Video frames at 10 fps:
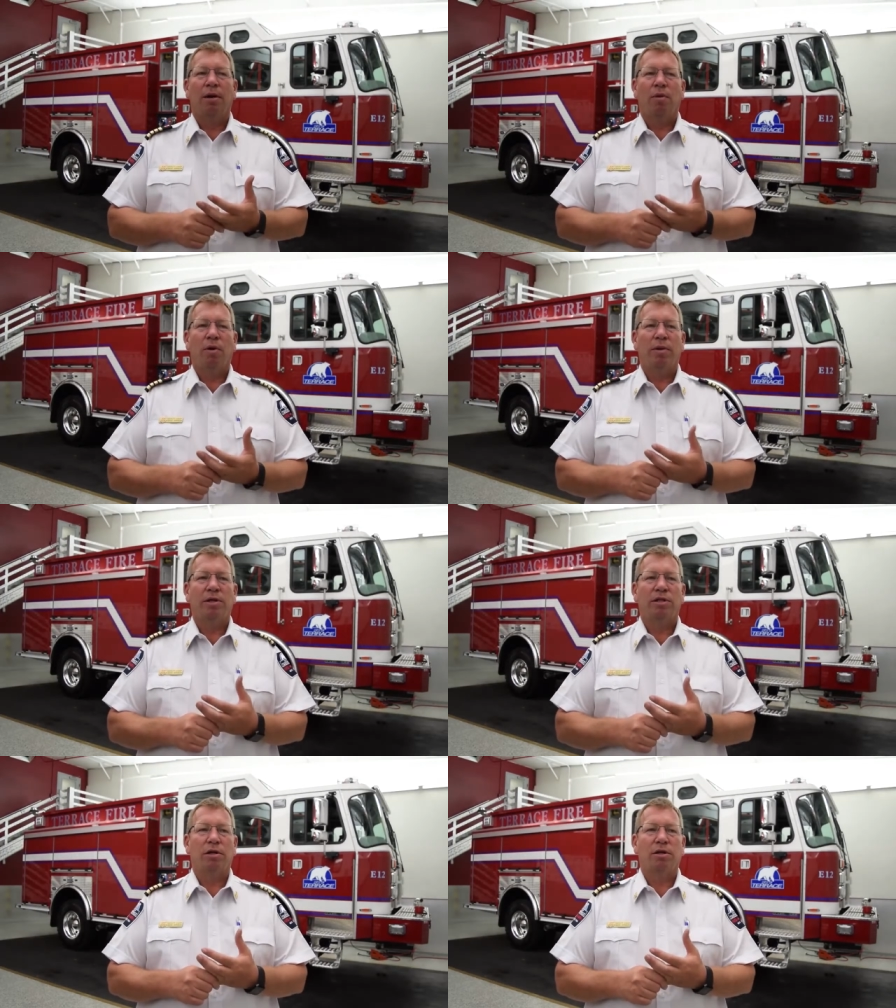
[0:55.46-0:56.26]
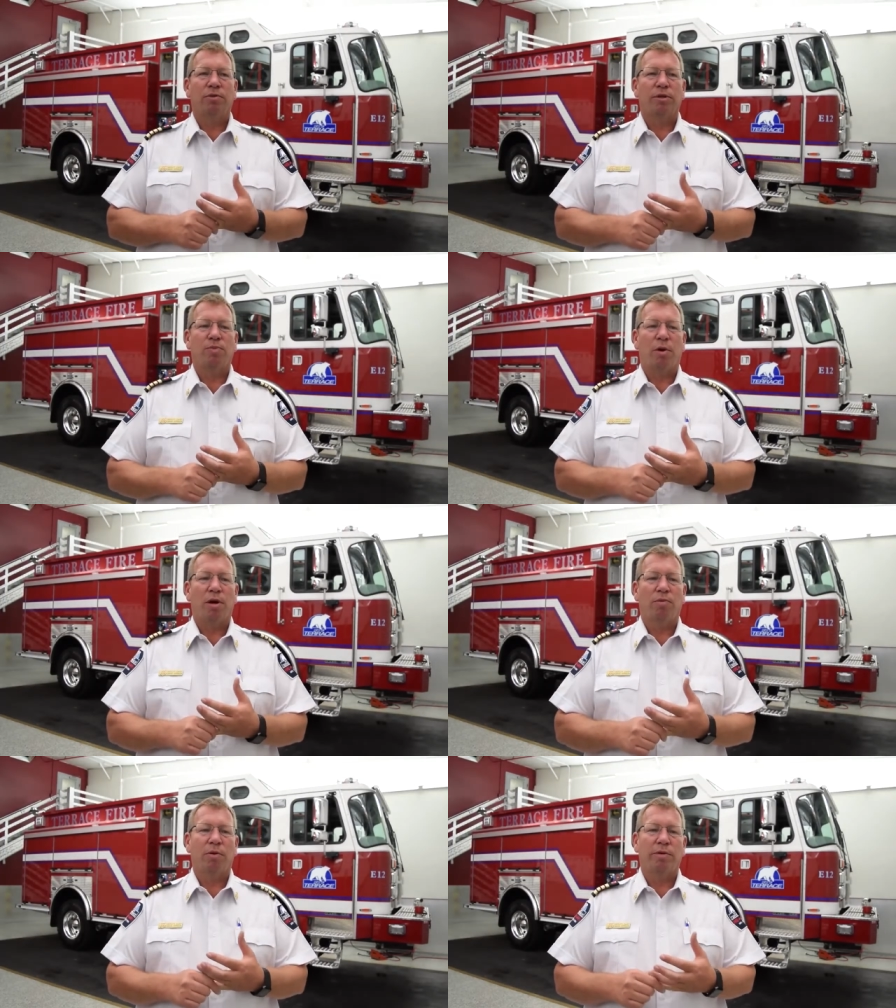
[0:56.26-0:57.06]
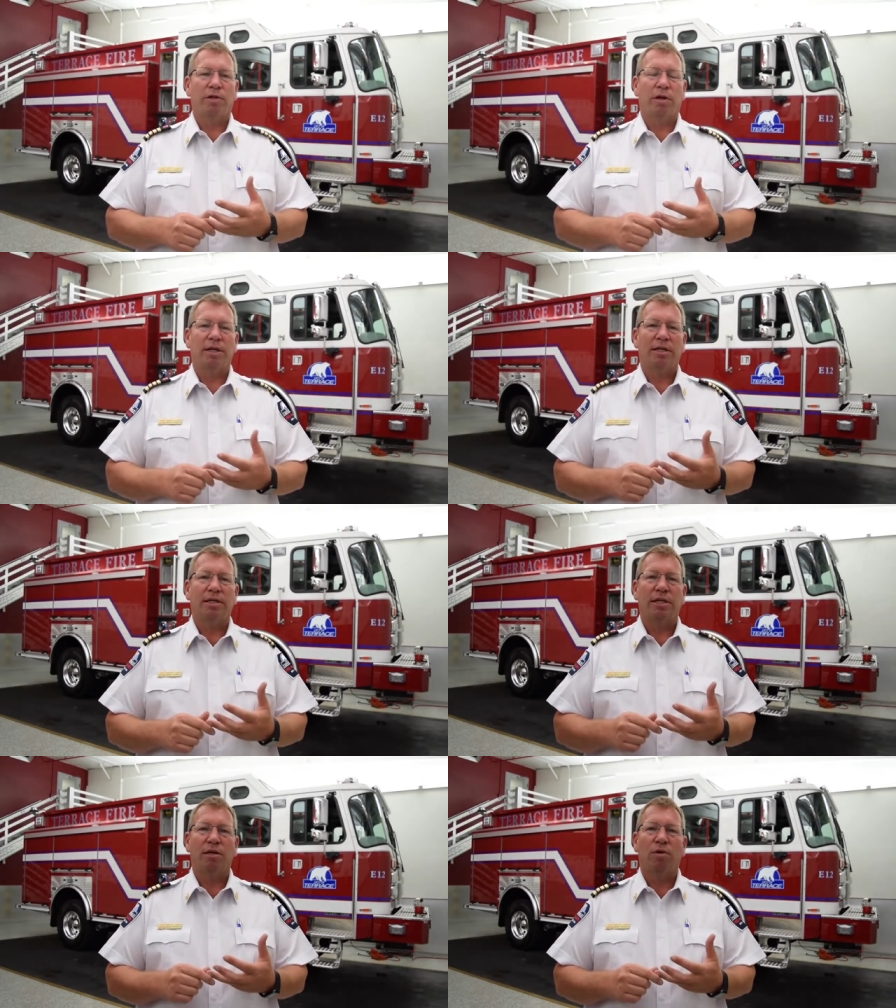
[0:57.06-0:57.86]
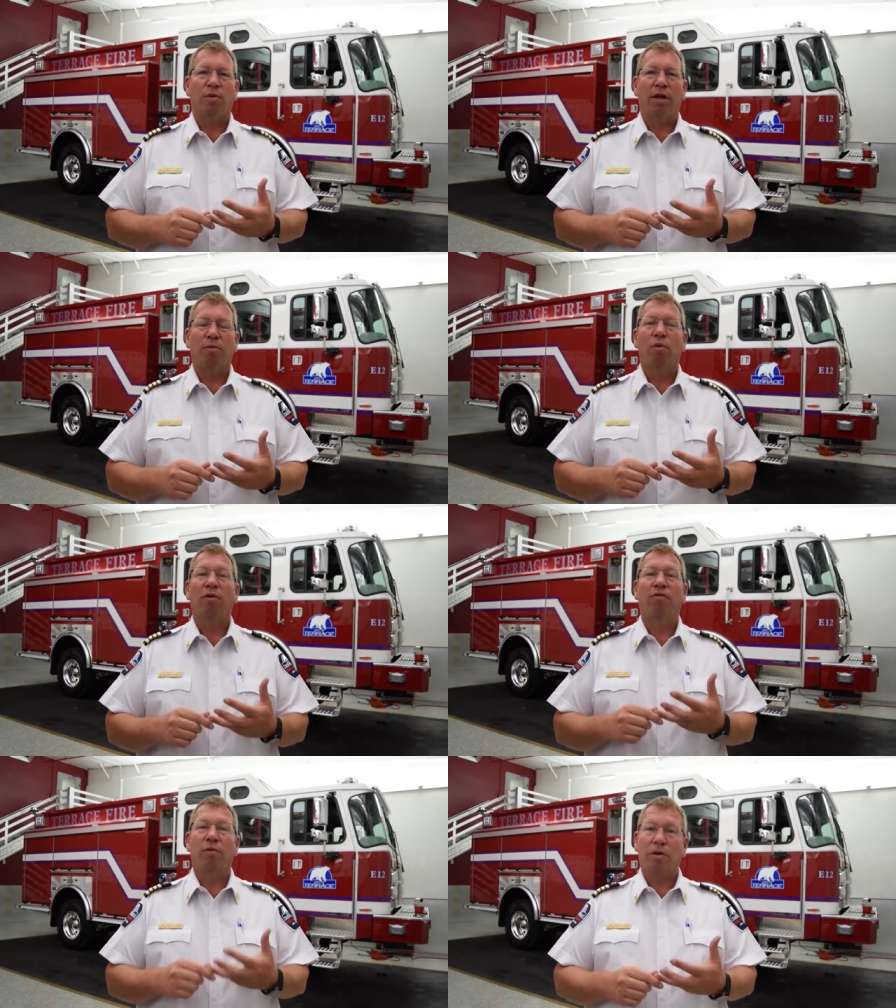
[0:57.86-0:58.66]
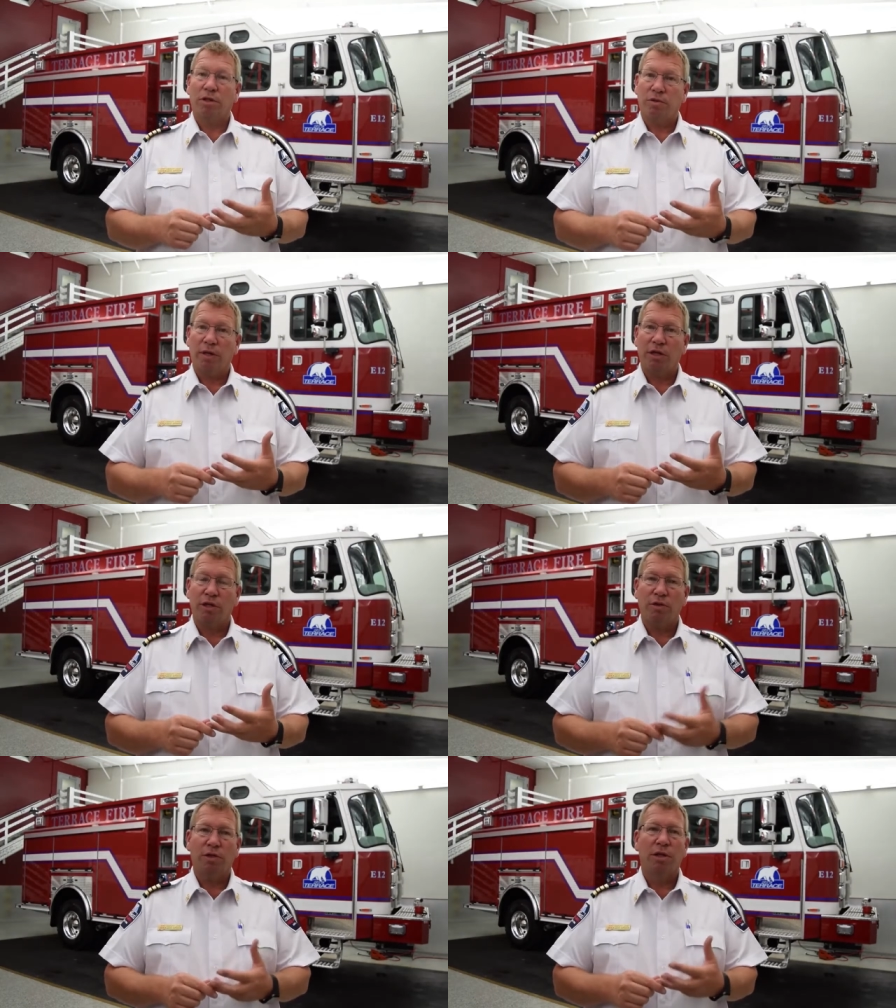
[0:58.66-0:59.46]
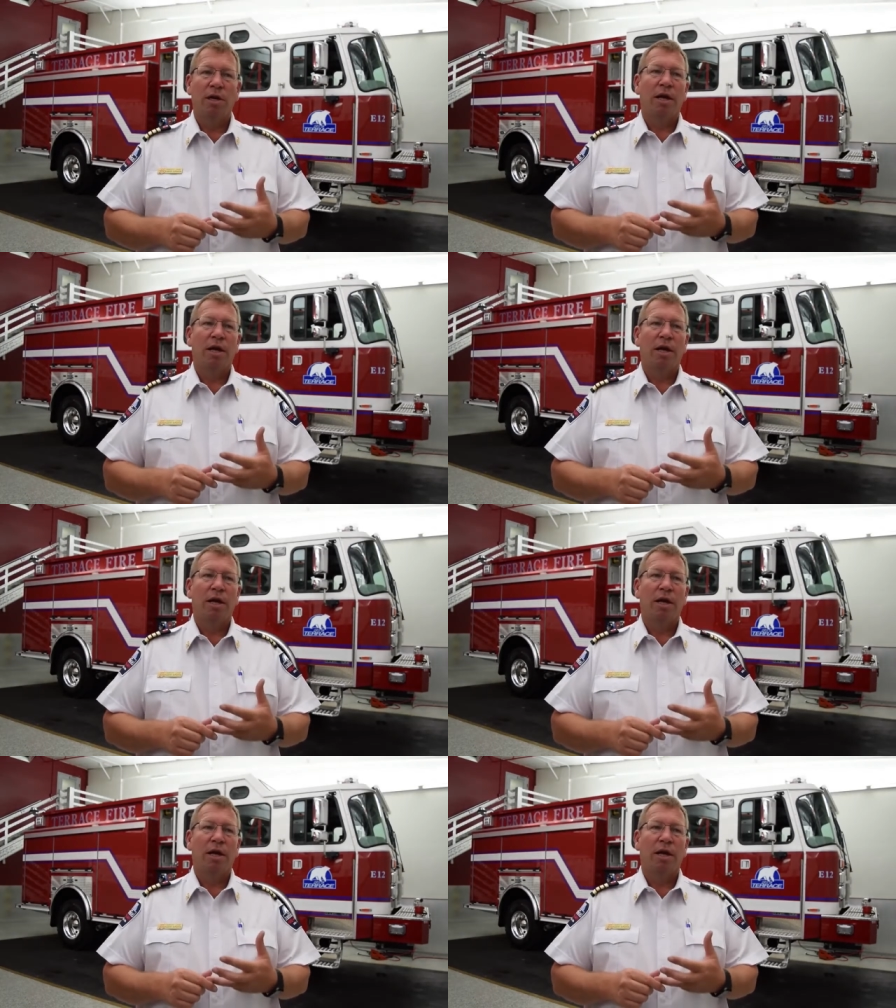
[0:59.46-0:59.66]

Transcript: where we start to respond, where we're starting to deal with more forestry issues,